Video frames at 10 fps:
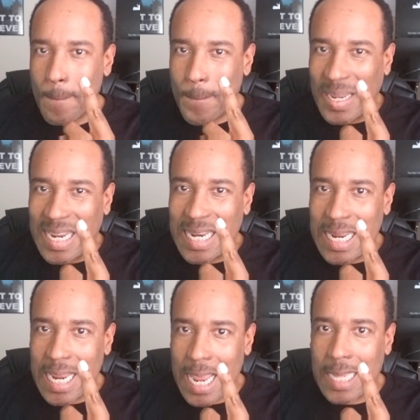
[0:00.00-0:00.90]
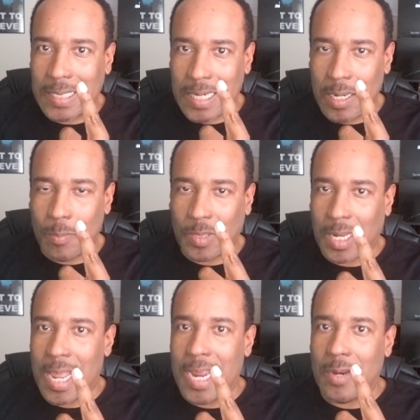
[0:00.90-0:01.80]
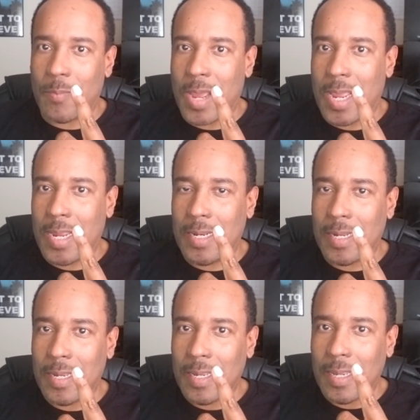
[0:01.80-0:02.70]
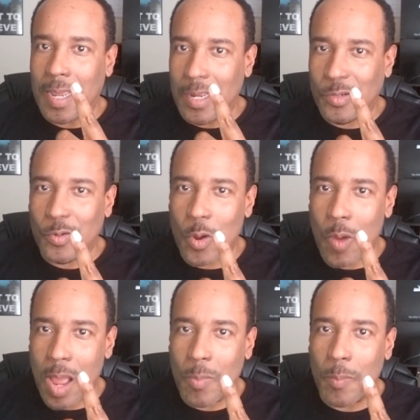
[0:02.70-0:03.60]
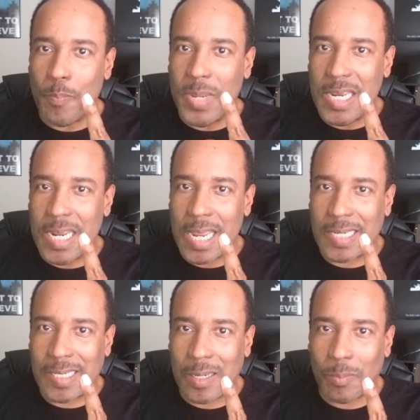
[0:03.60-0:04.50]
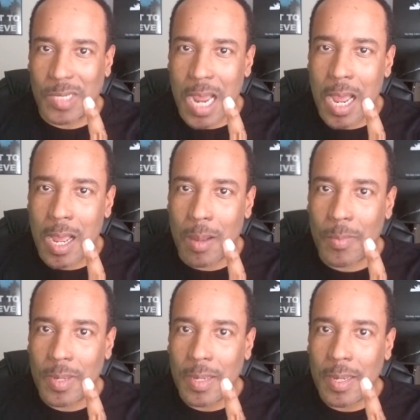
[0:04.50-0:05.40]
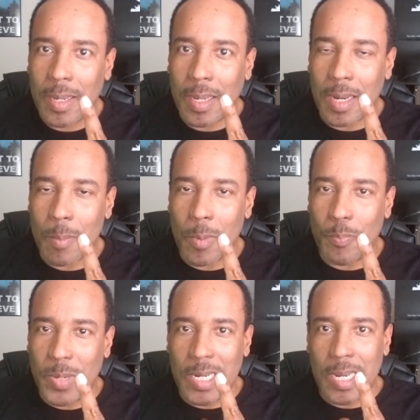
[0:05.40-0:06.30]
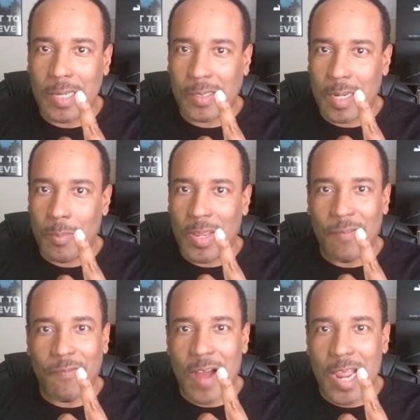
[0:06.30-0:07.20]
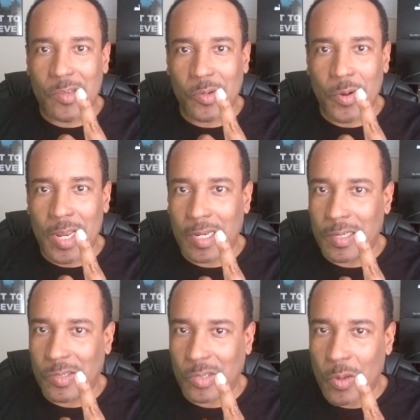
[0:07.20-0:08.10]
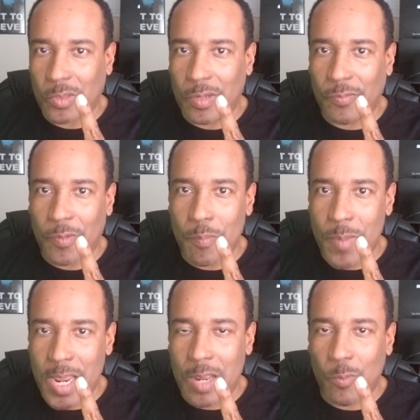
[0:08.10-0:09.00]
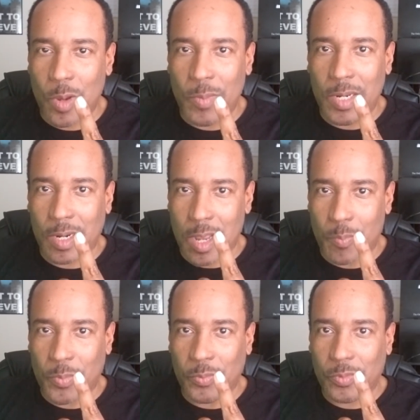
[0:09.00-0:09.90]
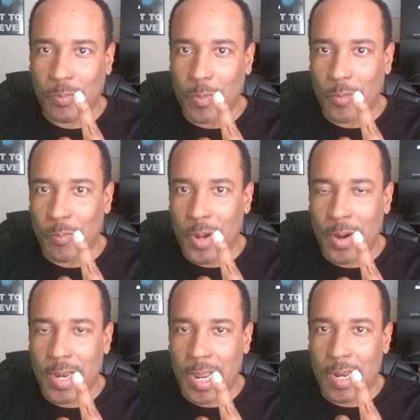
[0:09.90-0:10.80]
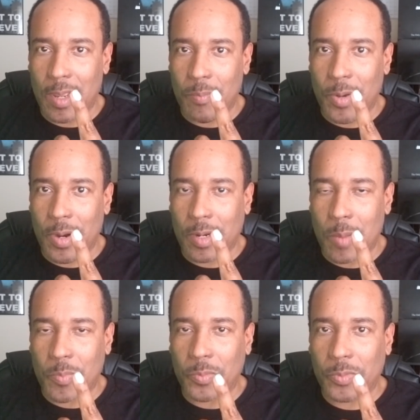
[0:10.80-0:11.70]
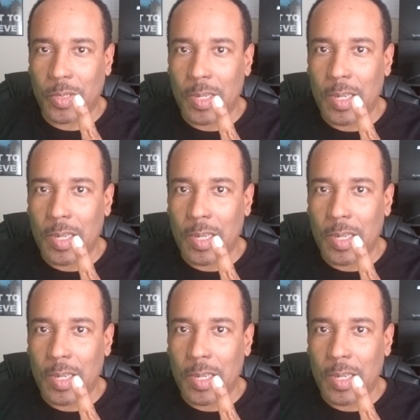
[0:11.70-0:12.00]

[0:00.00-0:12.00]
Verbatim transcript: BDSM client of mine. As you know, I'm a BDSM Dom and I'm a BDSM advisor and consultant for men, women, and couples, both married and unmarried couples.